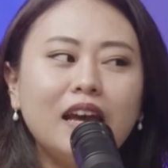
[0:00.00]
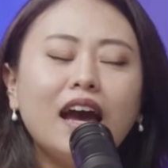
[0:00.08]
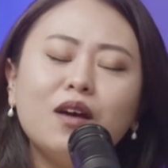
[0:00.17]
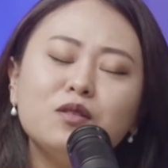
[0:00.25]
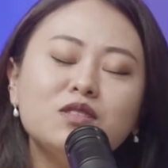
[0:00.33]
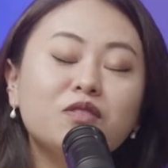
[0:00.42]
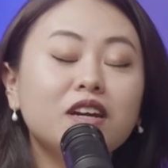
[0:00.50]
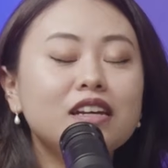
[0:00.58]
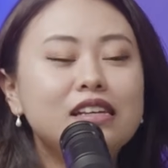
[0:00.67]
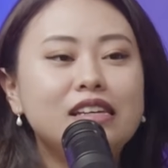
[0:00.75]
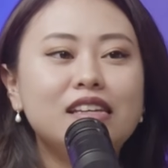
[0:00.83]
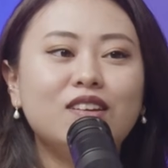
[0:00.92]
I was
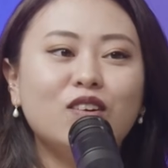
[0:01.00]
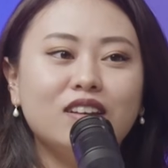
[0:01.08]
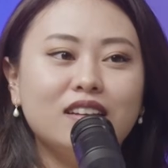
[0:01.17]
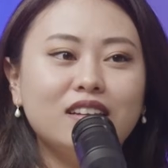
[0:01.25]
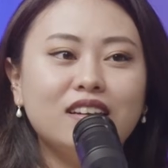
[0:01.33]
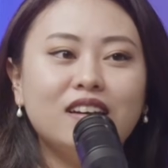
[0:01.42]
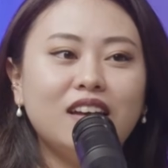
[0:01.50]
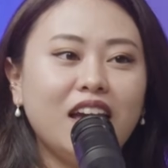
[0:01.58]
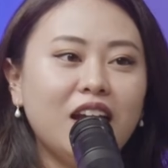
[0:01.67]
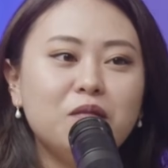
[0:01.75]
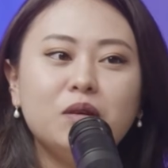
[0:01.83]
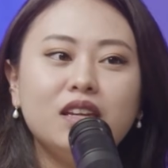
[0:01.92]
very keen on.
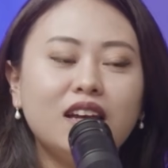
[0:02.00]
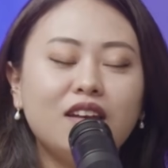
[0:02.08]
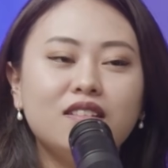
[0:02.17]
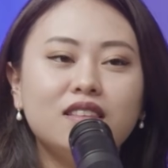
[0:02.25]
I mean, I